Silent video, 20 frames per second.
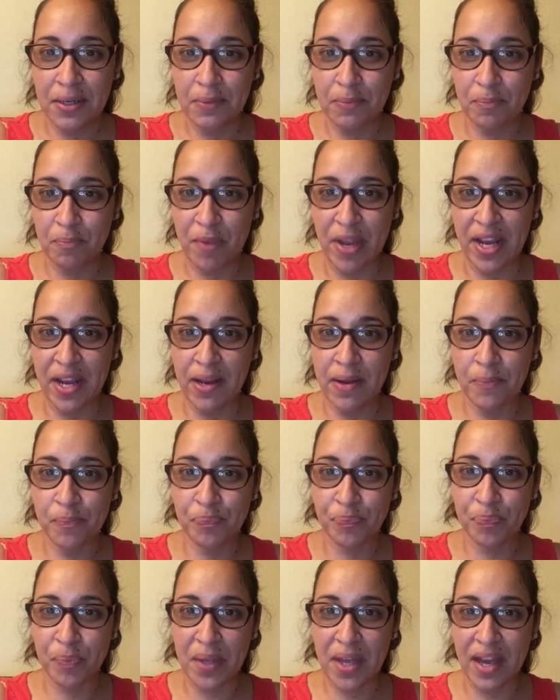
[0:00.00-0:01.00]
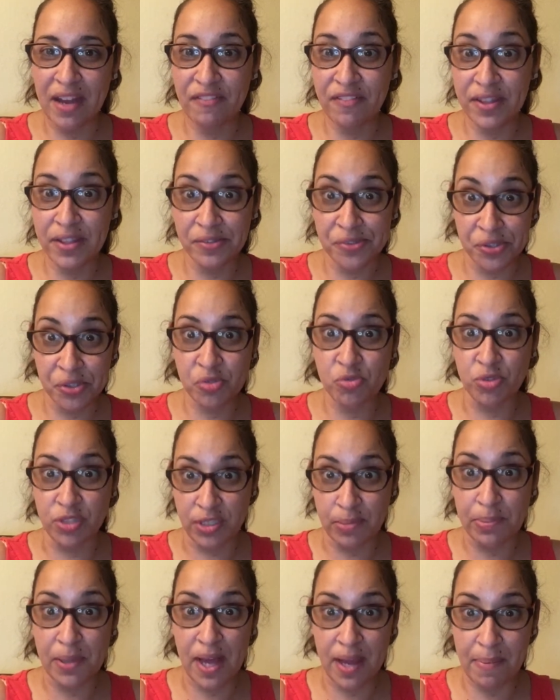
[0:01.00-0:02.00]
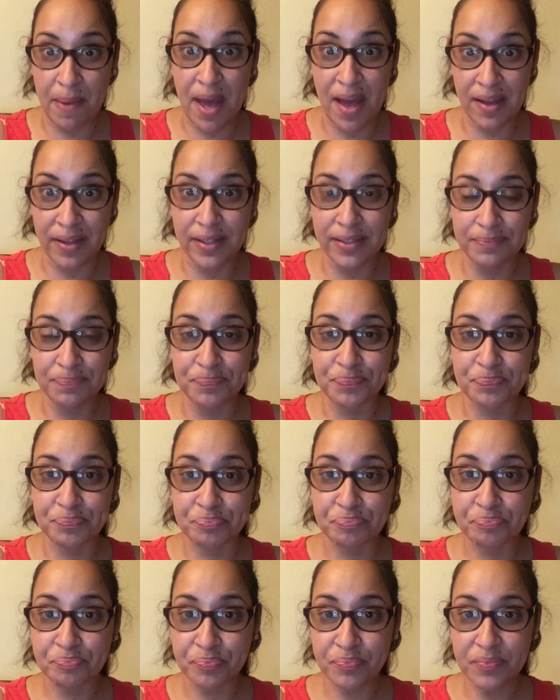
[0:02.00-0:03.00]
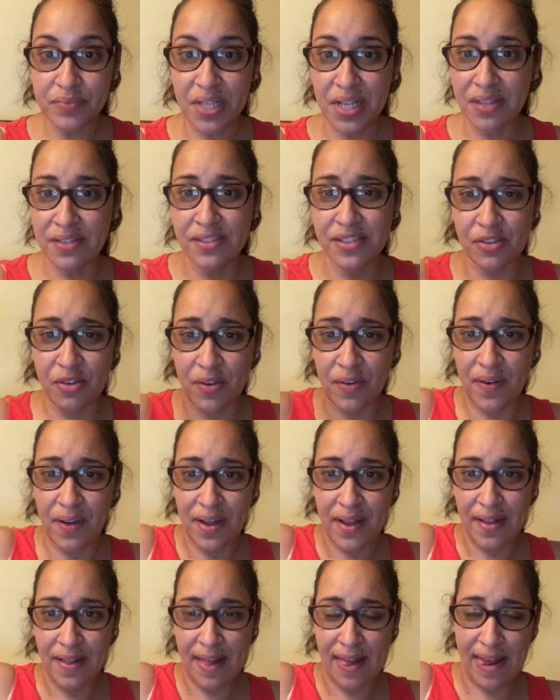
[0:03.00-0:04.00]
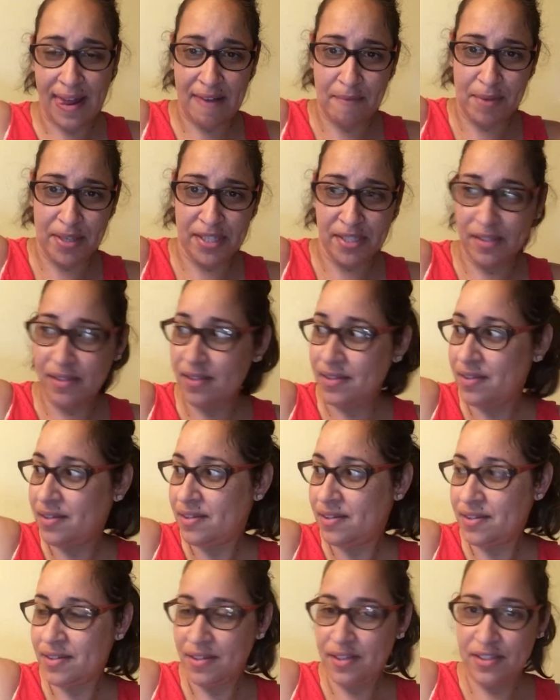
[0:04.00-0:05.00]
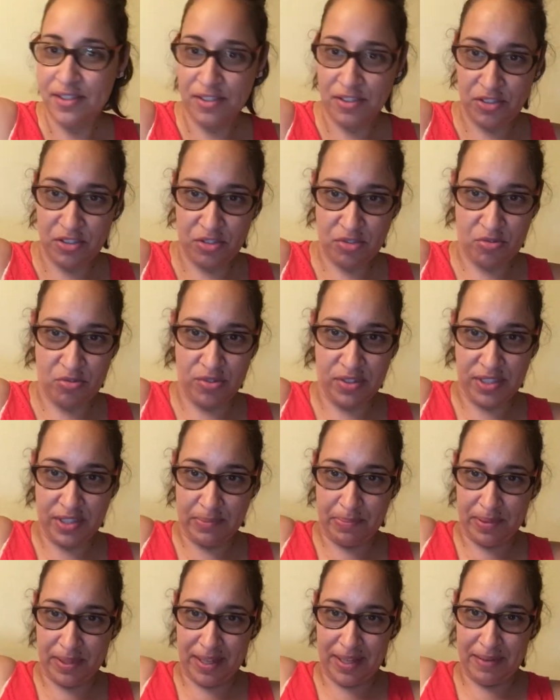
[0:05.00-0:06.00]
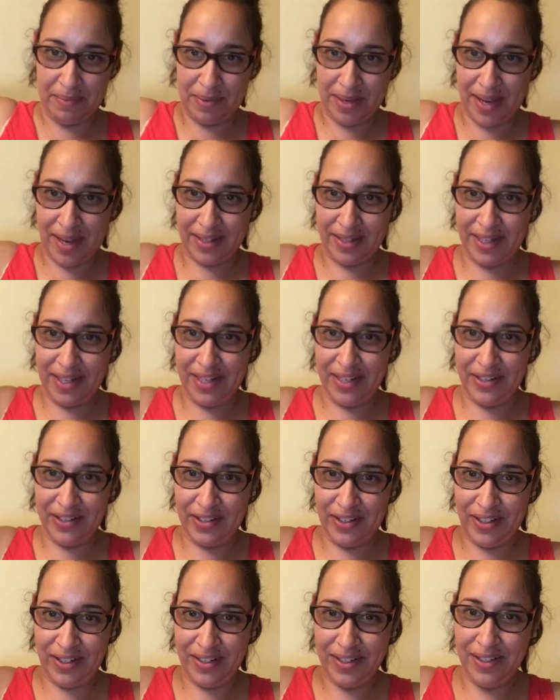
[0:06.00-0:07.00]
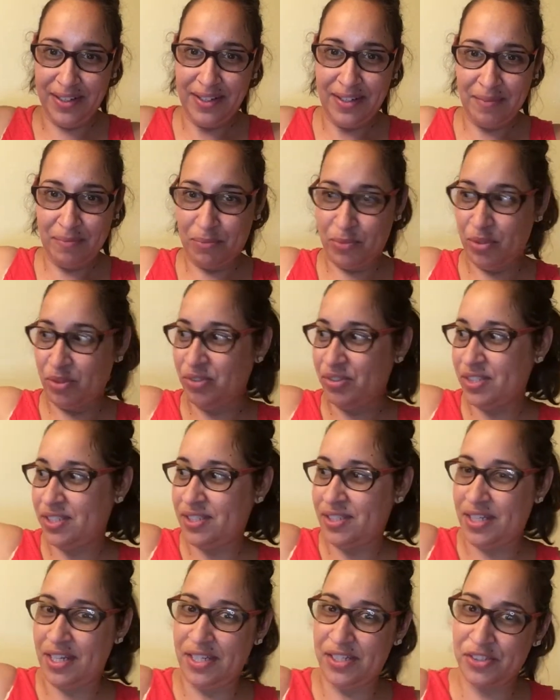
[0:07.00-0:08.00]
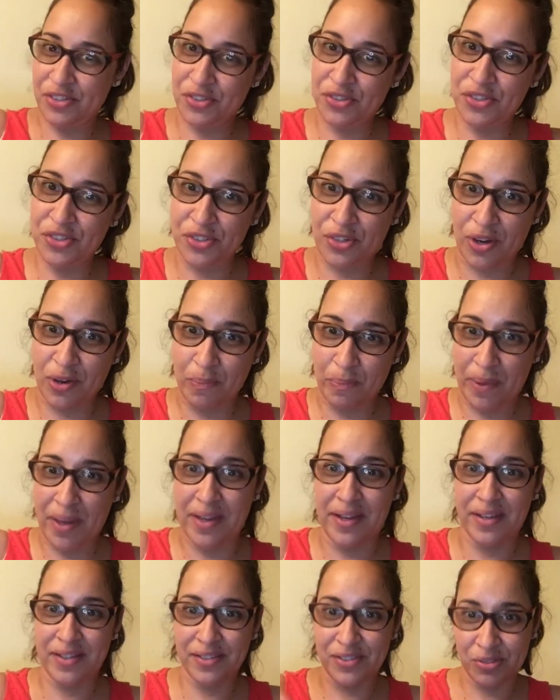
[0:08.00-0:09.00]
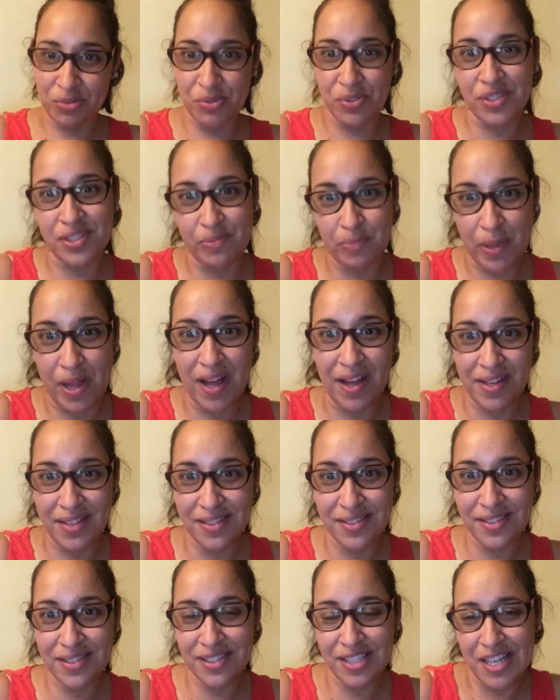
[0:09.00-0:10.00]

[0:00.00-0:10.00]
may have in their school supply bag. So I have my school supply bag here. Most teachers start buying school supplies,